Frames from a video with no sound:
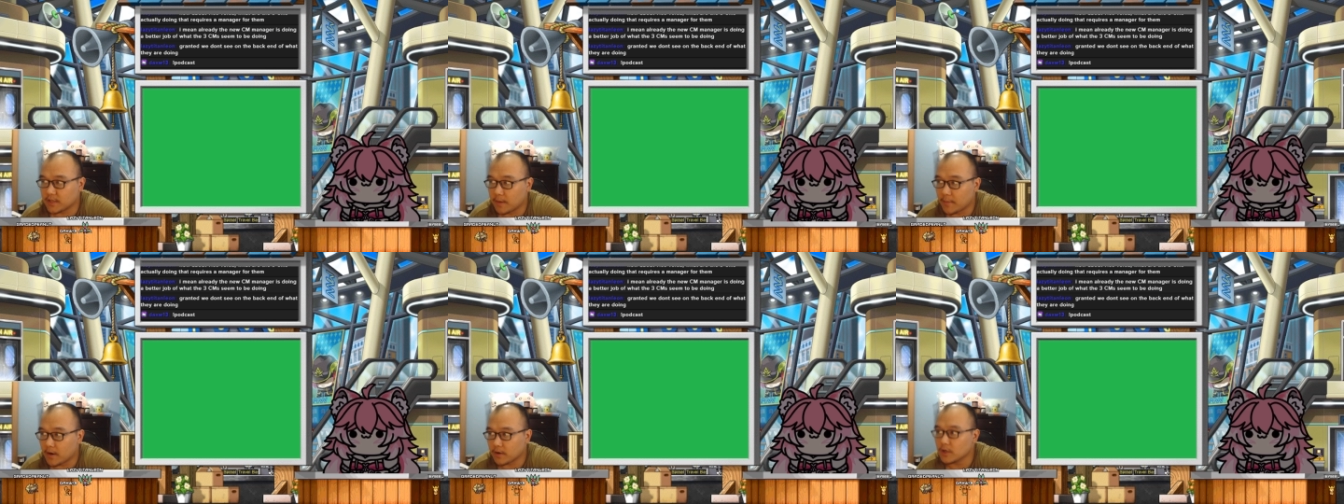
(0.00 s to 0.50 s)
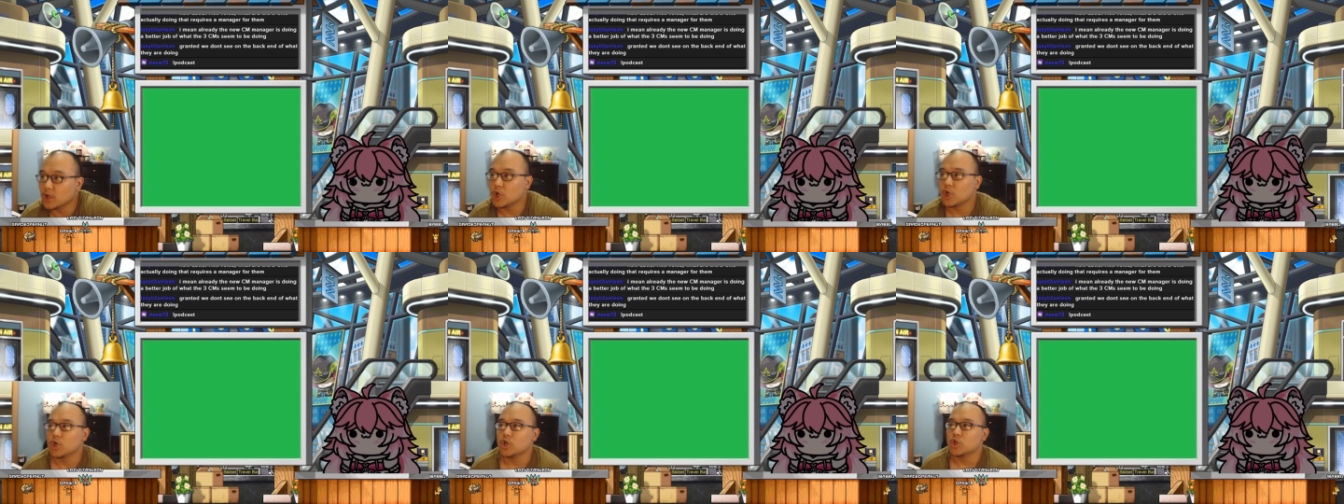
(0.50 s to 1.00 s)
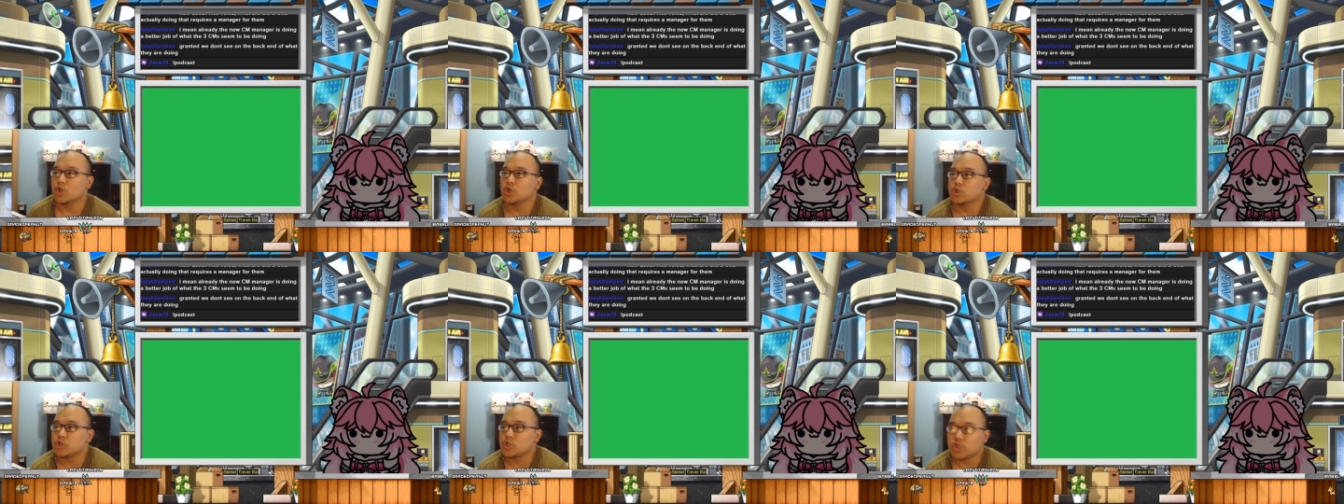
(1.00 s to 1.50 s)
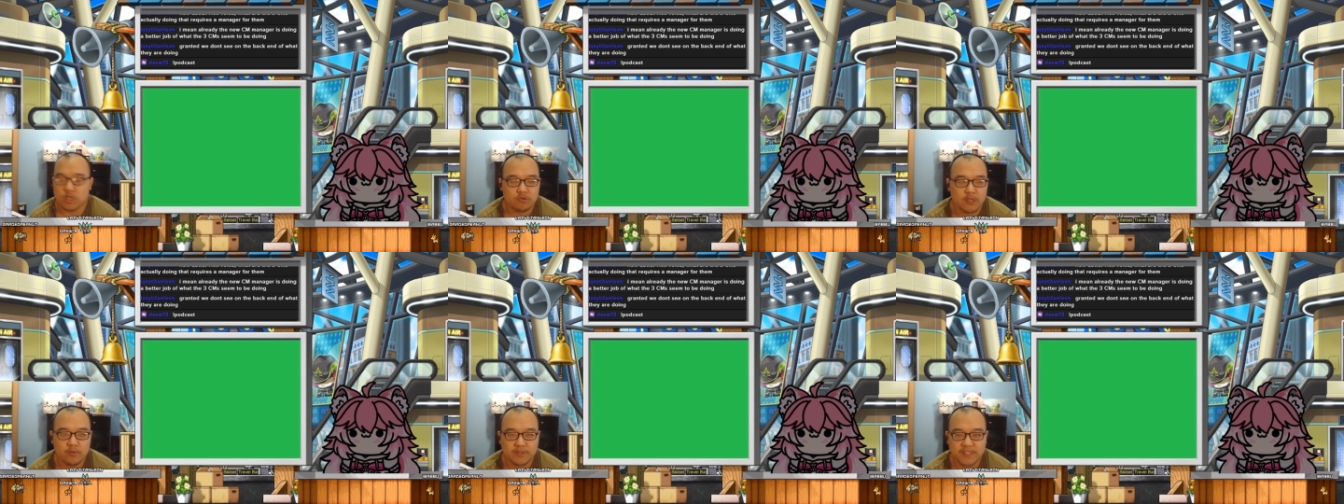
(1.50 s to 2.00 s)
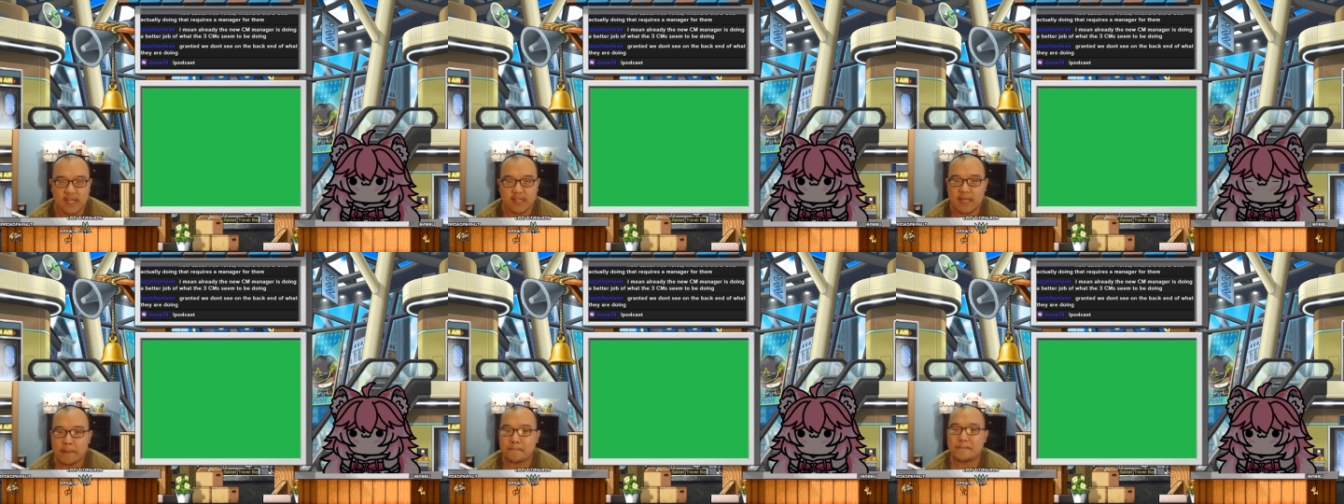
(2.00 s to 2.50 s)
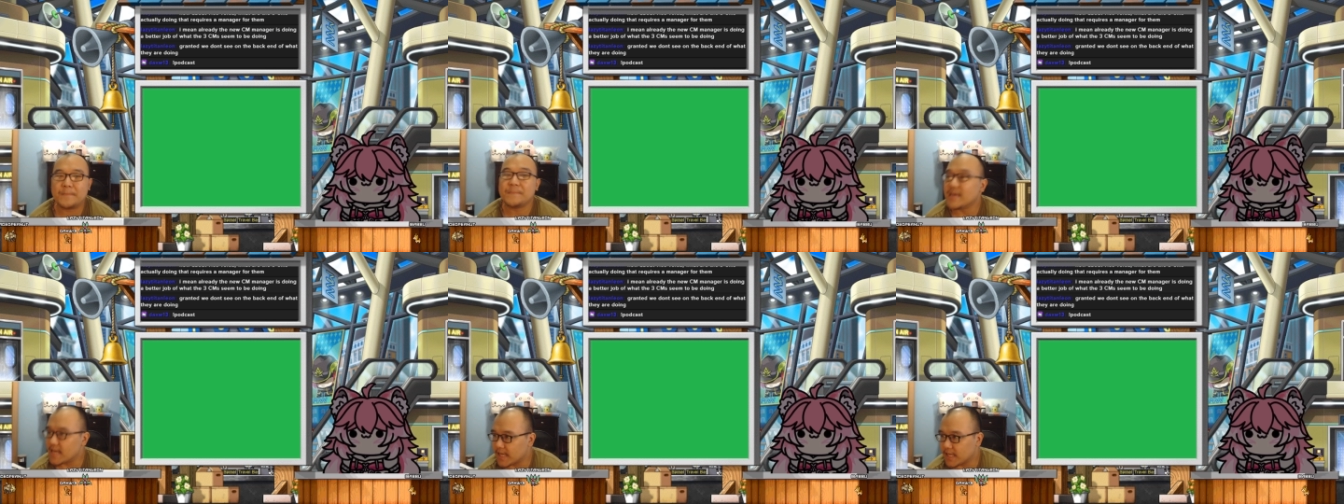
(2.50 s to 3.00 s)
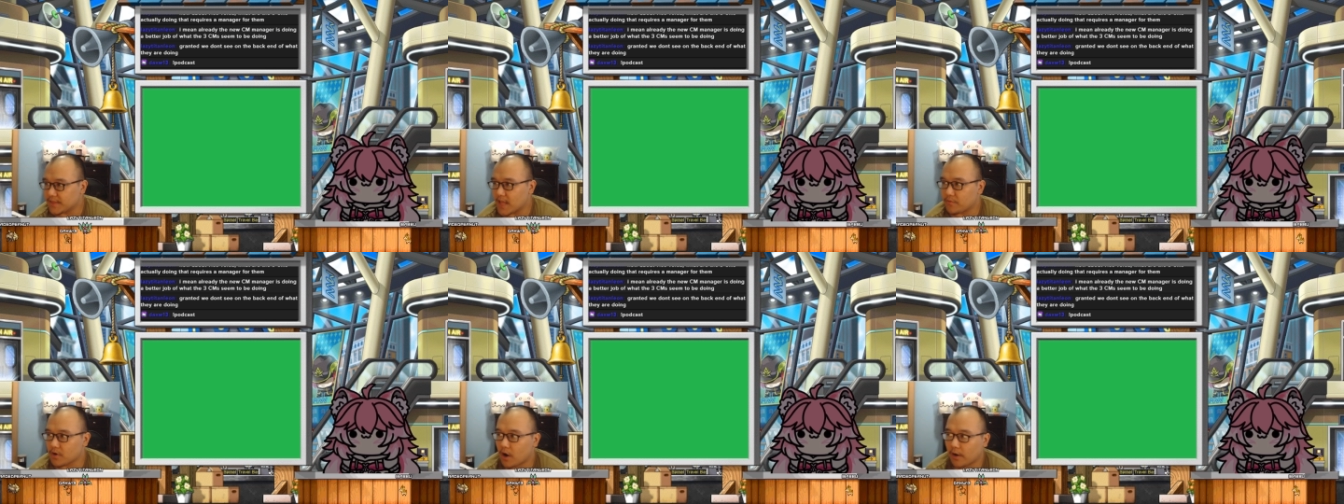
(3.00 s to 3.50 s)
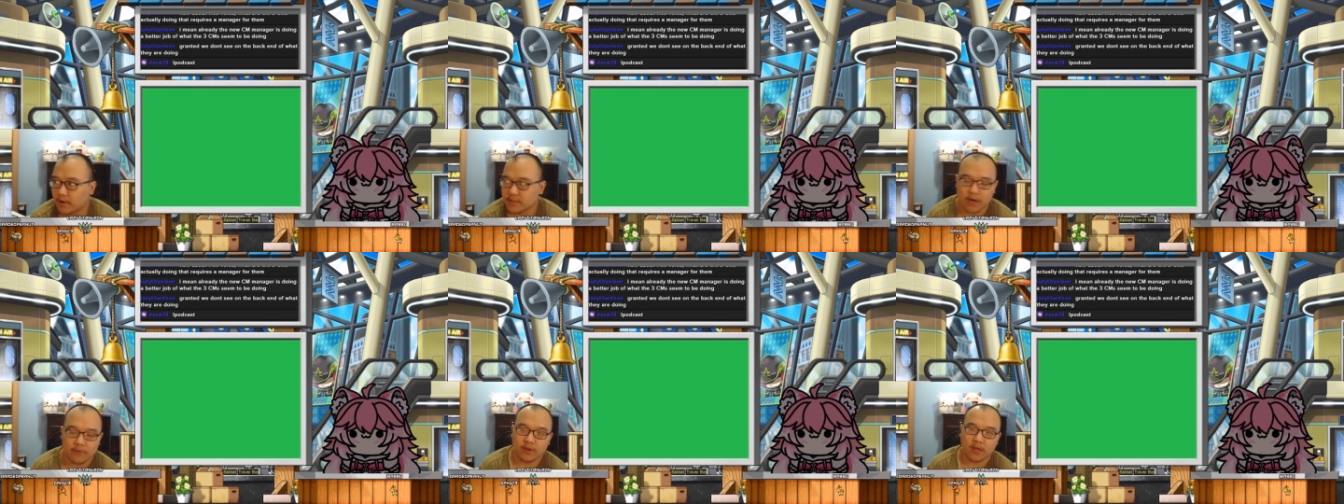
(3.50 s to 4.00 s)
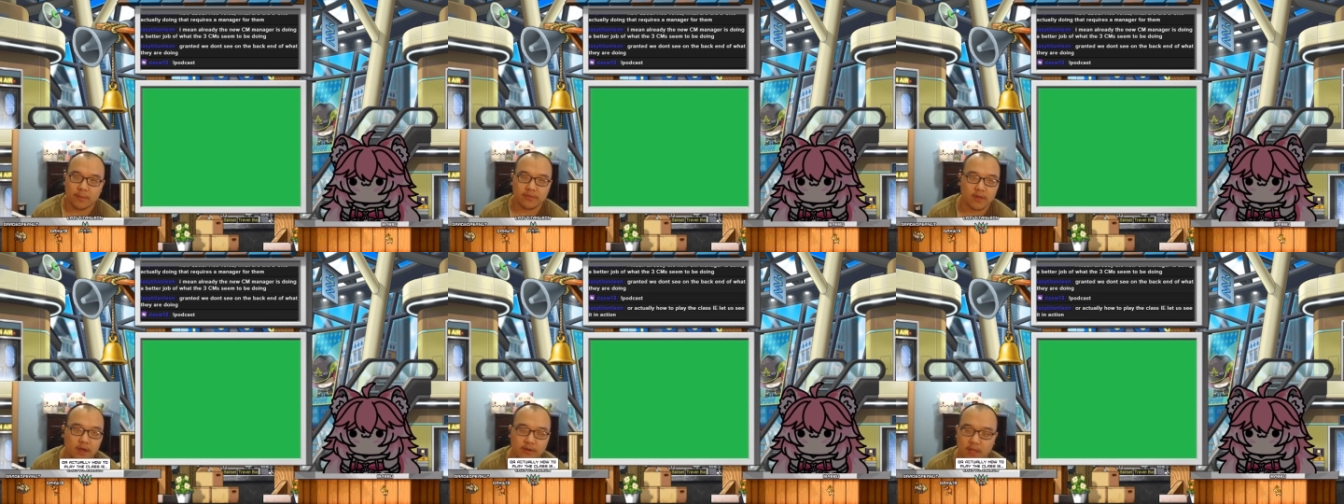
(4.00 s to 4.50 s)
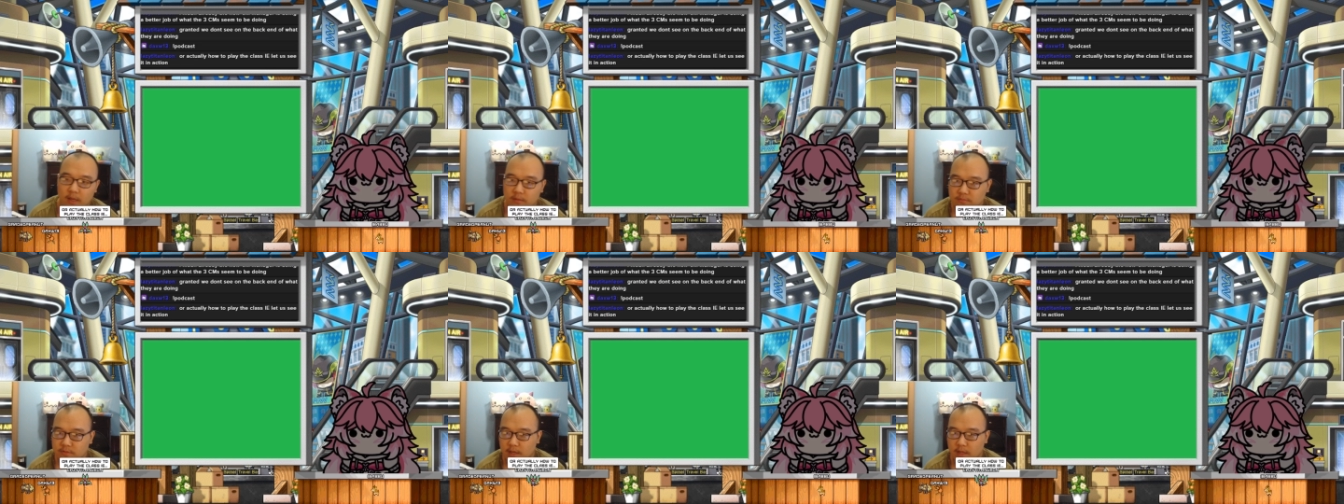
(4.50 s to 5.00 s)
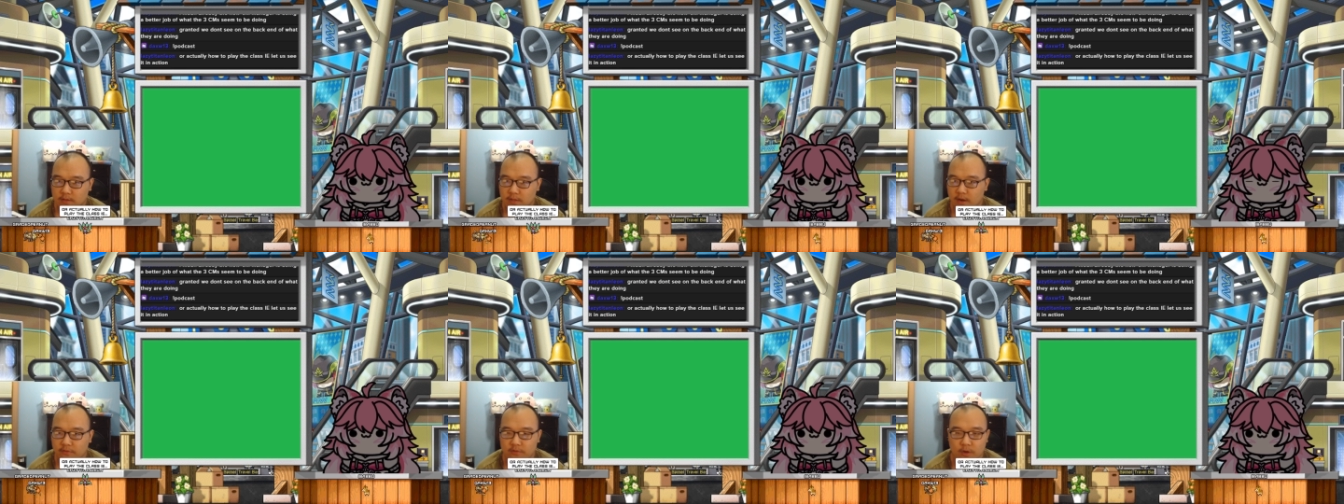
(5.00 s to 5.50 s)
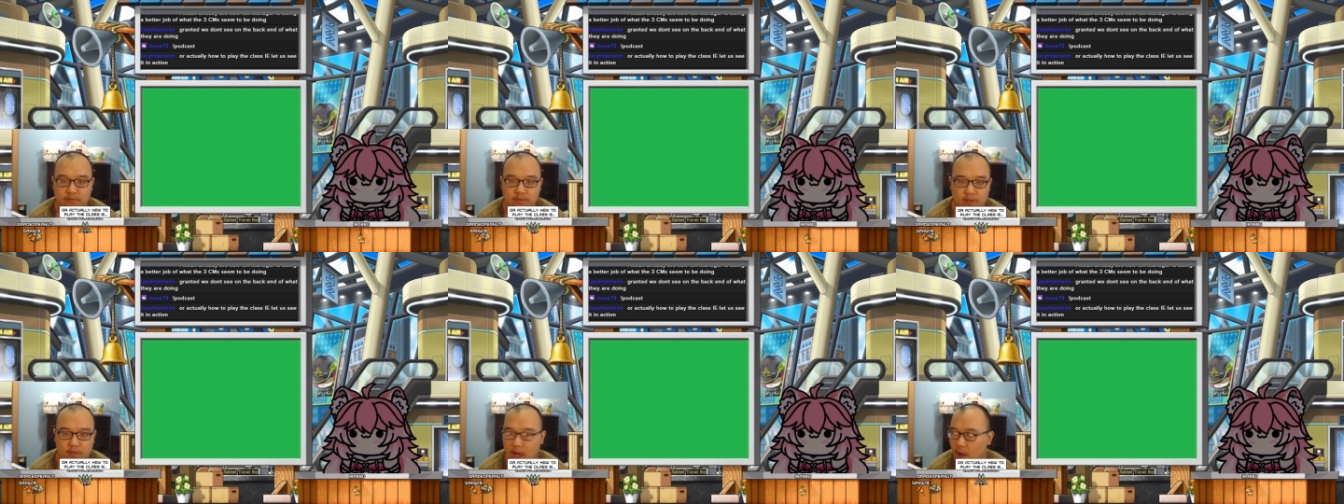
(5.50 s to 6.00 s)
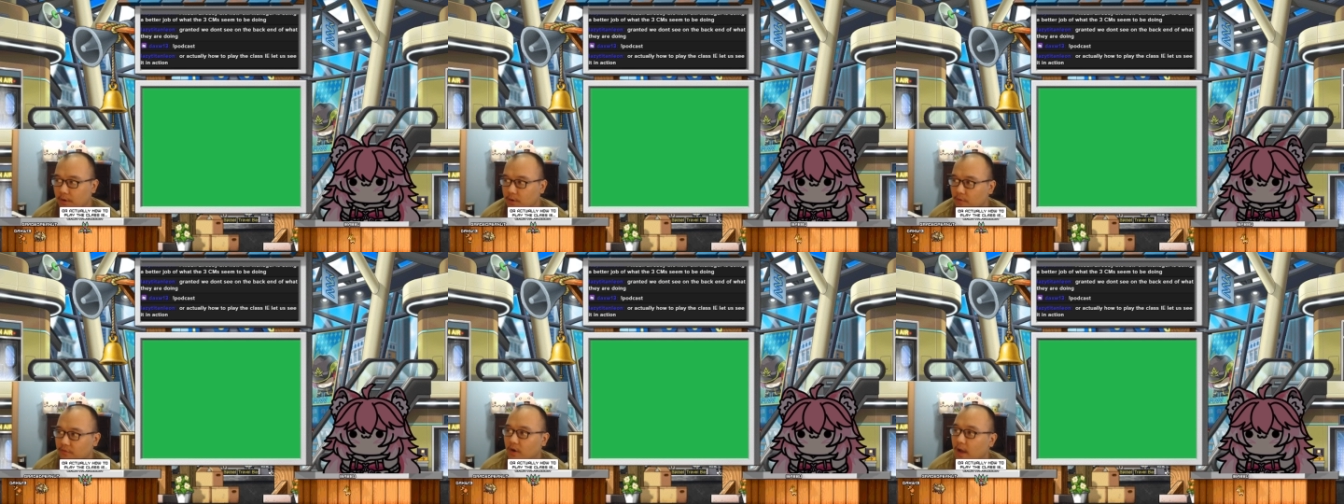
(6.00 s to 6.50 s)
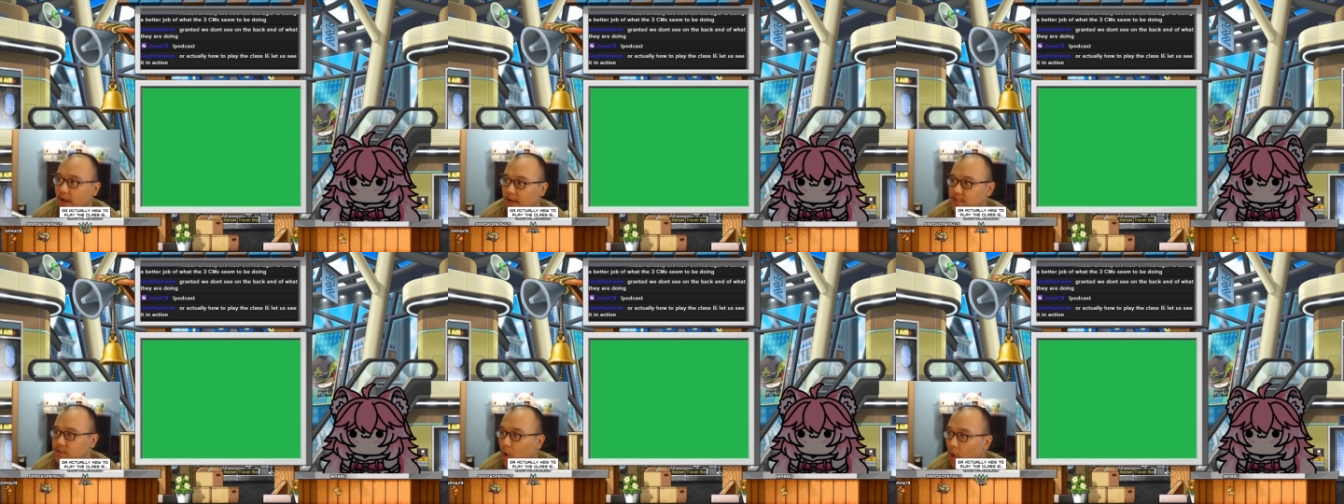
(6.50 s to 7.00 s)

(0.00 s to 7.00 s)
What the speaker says: America, do you think we'll see anything big in that regards? I don't really care about the other games. They can take care of their own deal. I want to know for us.